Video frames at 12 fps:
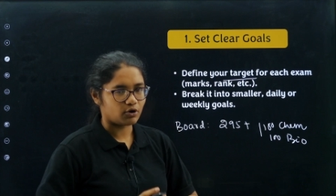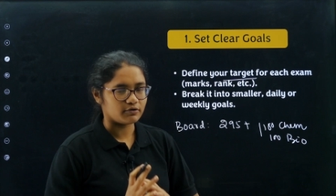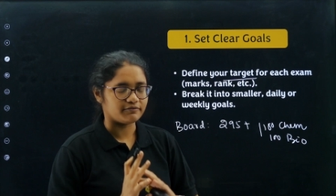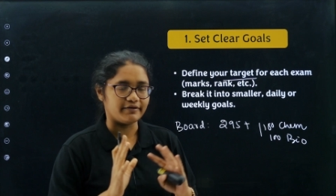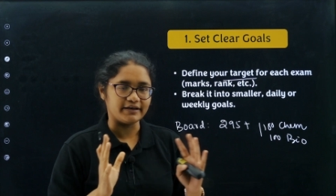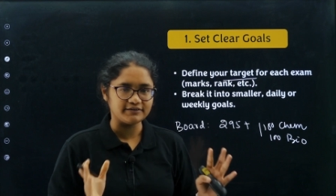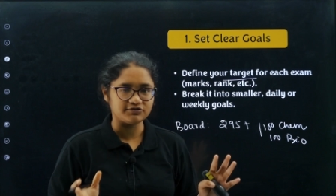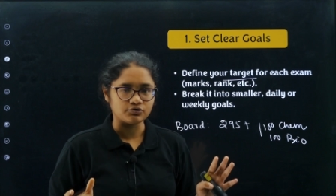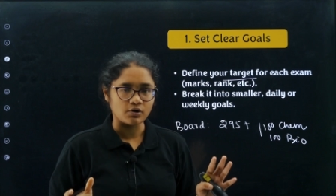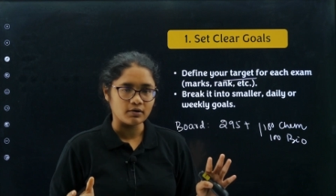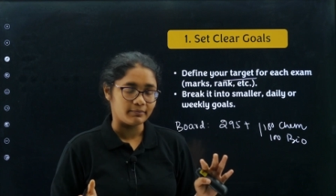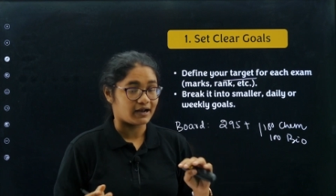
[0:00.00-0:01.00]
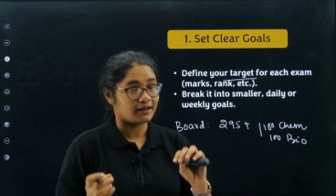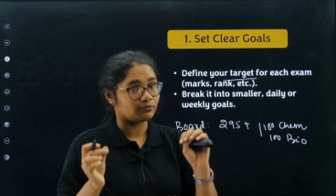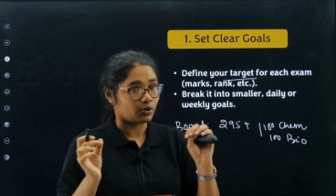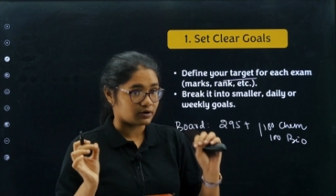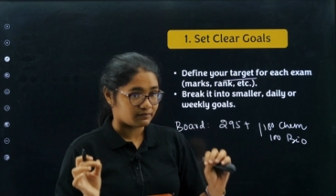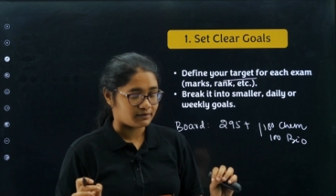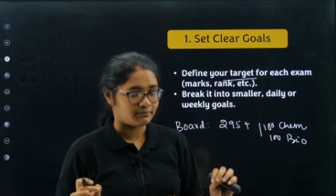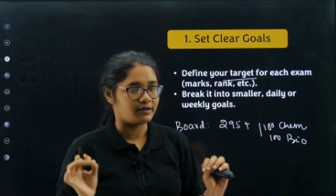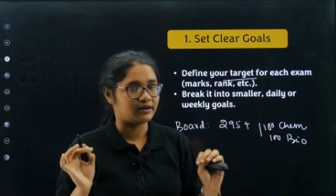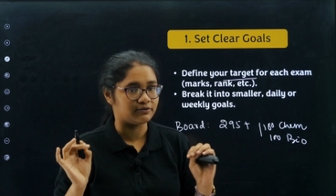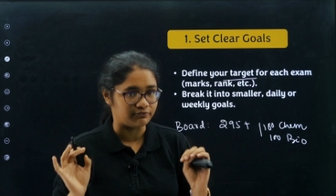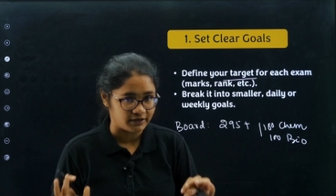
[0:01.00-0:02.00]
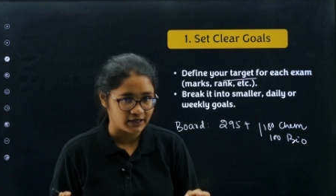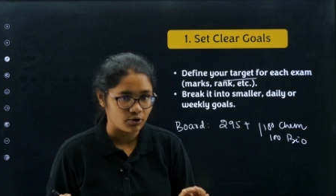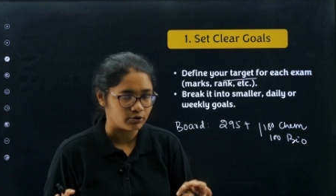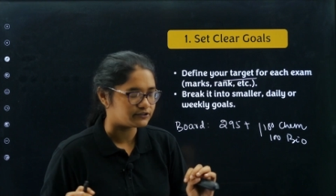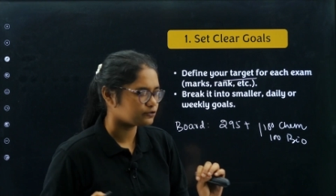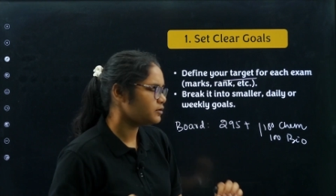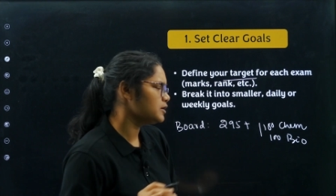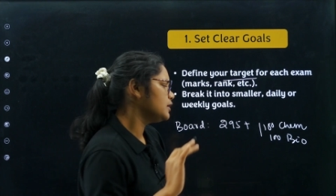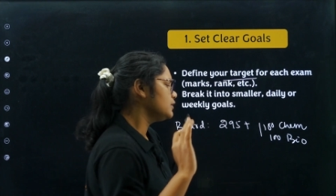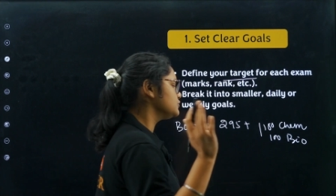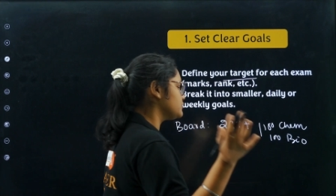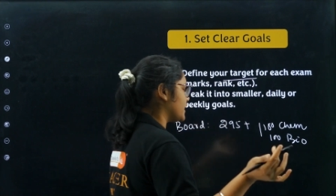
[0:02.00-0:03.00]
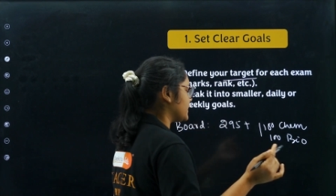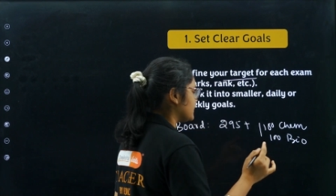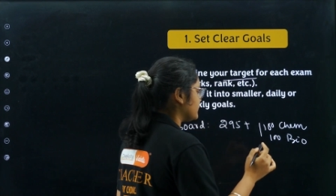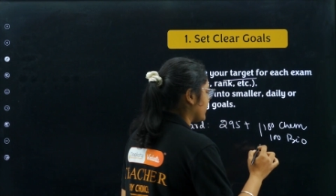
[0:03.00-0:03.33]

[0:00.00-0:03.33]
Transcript: not very strong, but I'm not even very weak also. So I can